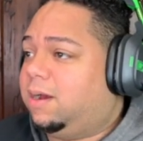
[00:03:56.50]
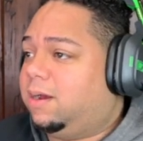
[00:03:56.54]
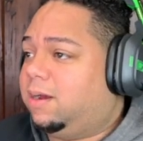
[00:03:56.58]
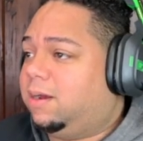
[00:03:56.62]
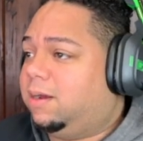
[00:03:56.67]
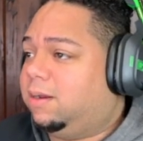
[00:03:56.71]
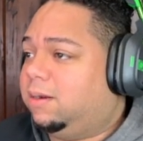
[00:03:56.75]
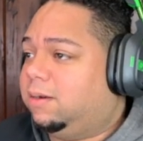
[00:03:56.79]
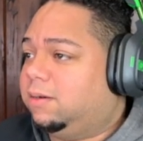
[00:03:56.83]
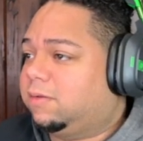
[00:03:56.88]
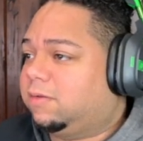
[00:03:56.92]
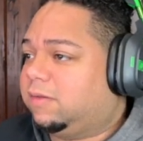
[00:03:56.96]

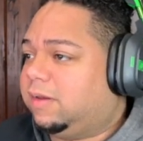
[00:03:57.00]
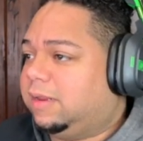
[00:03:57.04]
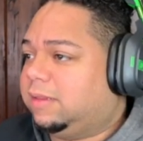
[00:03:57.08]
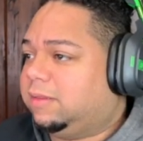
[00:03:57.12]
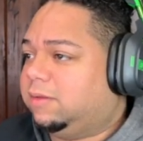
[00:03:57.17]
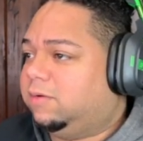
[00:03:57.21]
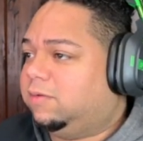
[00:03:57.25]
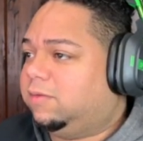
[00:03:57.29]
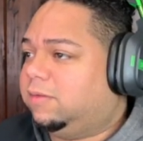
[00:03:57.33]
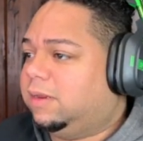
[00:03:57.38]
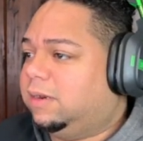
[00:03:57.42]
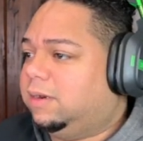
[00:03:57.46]
looks like
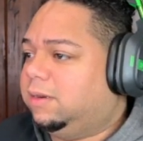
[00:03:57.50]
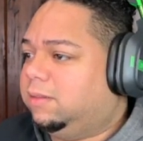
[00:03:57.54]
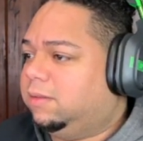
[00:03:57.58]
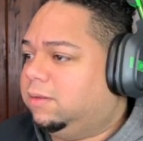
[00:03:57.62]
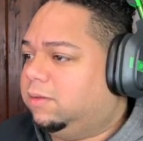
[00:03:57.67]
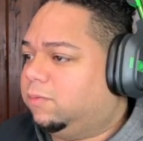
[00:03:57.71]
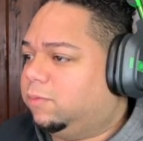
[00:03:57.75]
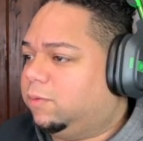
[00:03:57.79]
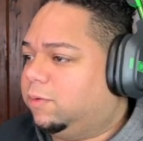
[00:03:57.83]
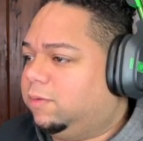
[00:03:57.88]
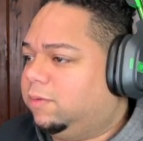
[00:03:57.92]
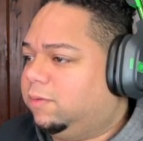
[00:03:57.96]
they're selling
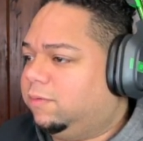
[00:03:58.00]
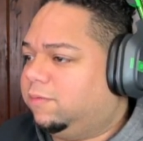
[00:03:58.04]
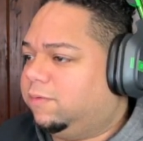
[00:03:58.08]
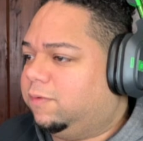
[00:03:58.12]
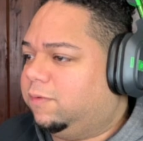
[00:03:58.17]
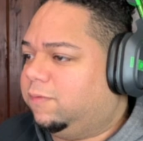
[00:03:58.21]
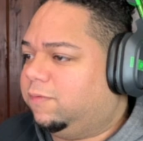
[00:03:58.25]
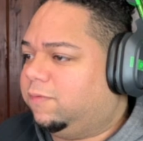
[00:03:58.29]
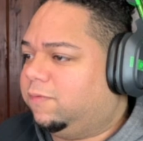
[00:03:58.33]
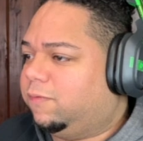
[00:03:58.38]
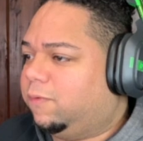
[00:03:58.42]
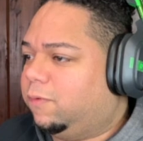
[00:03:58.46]
this one
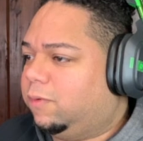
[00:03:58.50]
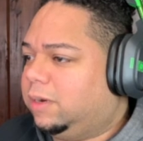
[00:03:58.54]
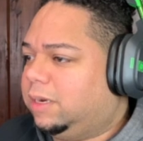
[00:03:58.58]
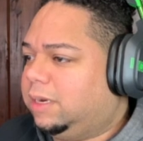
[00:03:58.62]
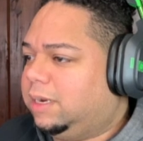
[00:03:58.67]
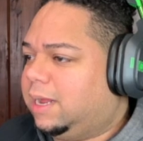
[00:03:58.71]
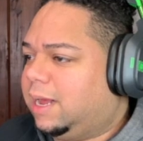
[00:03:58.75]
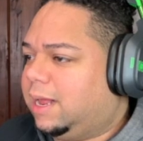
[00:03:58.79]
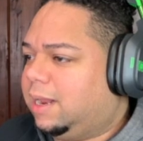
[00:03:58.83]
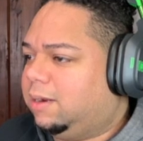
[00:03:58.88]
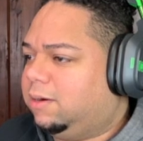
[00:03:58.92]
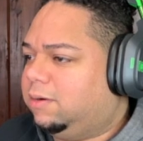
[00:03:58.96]
for
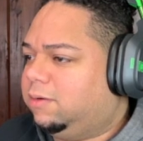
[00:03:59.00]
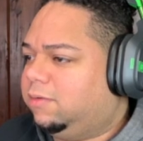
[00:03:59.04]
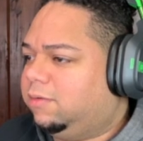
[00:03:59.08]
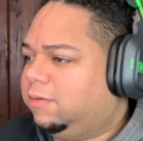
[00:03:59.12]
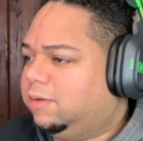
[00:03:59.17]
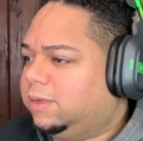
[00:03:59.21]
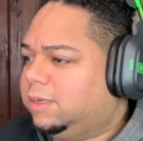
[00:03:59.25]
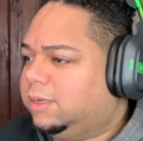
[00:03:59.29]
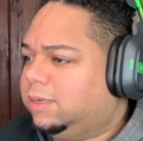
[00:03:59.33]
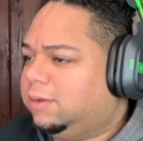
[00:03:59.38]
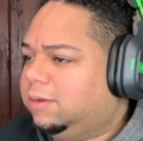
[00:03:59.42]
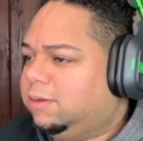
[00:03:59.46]
$40.
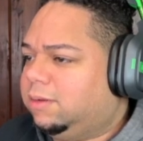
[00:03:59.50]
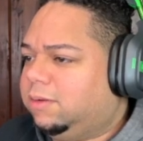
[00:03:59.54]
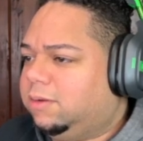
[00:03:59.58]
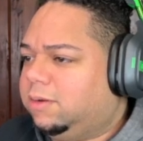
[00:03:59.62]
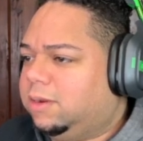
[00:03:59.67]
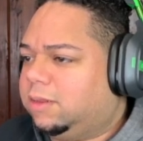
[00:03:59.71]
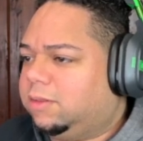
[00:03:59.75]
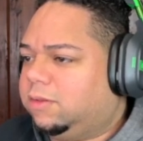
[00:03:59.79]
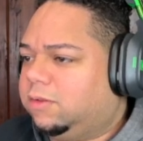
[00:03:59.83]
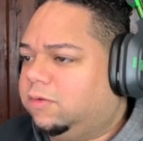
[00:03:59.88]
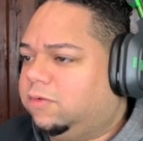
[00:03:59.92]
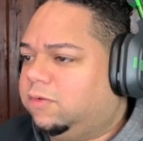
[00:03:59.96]
You
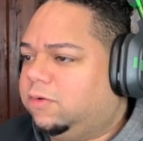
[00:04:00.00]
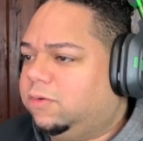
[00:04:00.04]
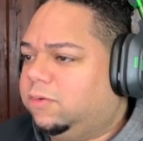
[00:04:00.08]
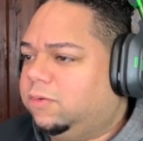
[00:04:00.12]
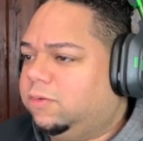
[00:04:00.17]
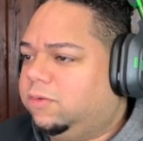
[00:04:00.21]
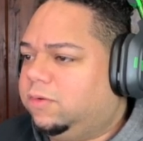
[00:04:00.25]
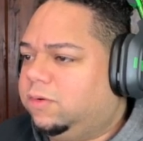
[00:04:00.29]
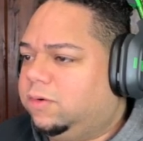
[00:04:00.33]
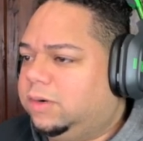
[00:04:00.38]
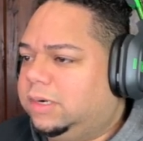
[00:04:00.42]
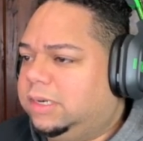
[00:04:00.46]
get to
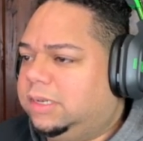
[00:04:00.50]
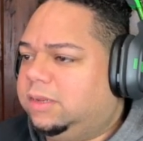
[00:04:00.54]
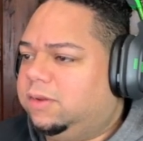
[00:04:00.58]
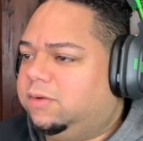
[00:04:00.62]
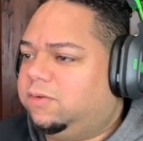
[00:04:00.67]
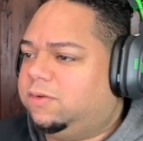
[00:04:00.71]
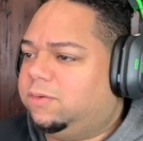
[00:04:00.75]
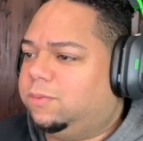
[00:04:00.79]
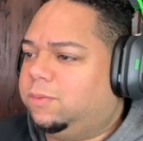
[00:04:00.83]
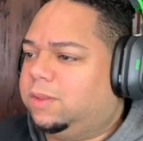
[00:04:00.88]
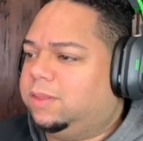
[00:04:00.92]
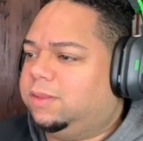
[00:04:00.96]
choose your
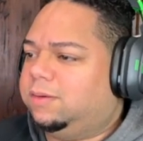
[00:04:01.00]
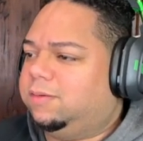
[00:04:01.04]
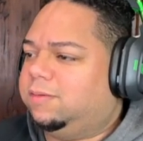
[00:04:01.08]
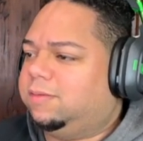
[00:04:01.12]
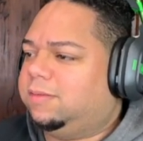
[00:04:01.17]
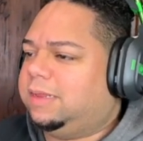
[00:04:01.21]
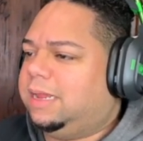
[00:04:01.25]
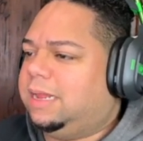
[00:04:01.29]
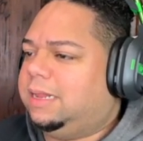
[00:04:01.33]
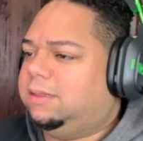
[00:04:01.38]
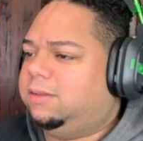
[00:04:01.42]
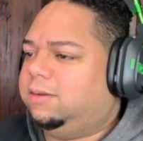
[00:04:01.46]
edition, whether it's
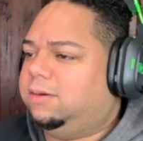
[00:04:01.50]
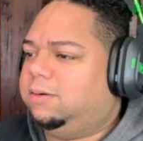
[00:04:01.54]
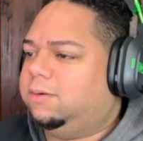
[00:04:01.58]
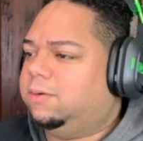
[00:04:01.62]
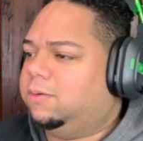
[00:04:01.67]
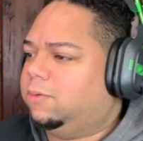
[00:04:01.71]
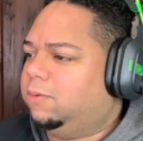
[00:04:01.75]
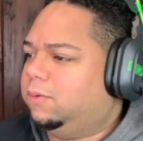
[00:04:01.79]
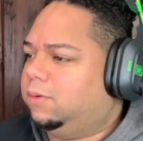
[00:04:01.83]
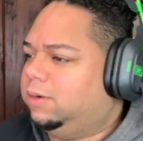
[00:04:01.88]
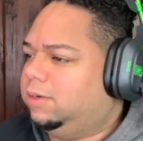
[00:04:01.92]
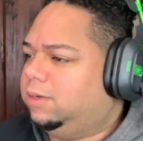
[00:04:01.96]
standard
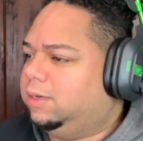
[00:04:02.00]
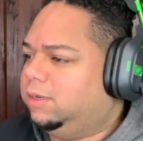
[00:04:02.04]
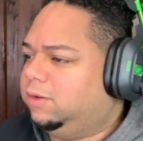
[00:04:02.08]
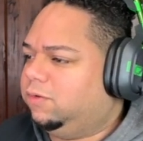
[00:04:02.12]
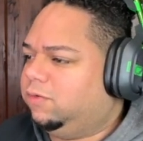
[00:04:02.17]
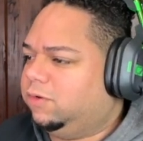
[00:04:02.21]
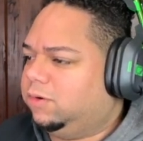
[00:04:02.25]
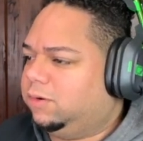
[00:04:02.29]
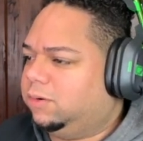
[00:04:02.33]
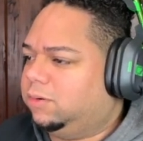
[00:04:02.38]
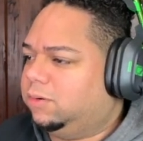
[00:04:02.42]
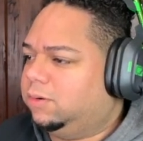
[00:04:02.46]
or
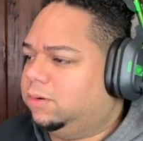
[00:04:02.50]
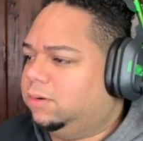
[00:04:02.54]
digital.